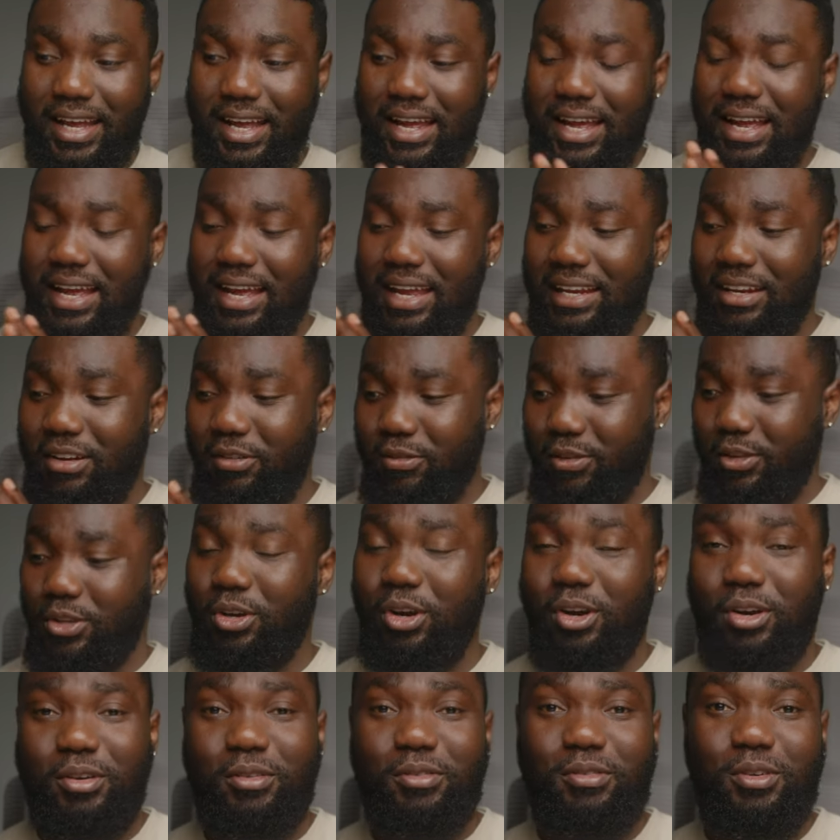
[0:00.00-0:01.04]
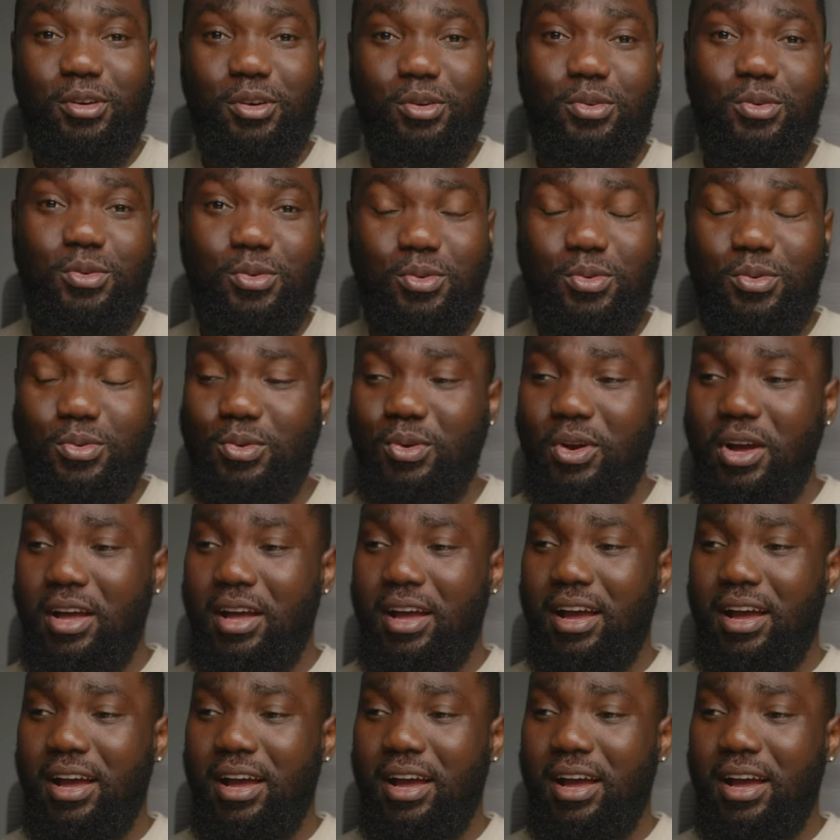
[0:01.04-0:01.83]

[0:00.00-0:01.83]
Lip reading: and a photographer who